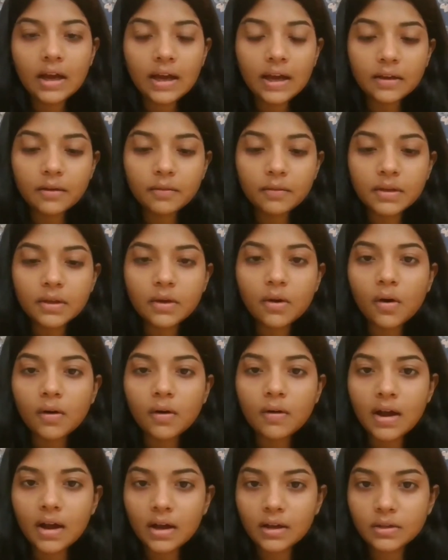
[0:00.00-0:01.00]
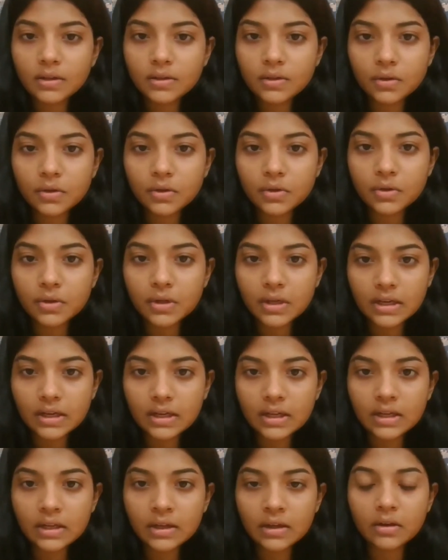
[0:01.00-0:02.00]
and we got hands-on
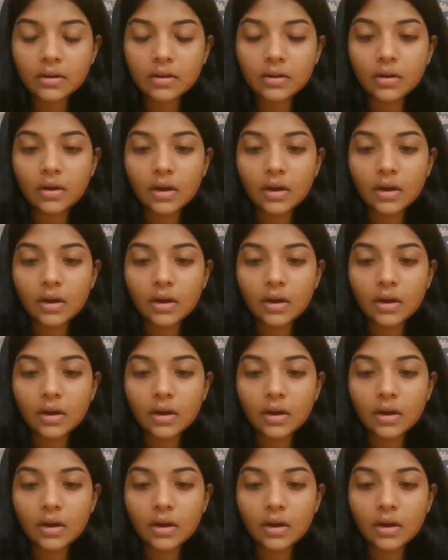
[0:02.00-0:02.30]
training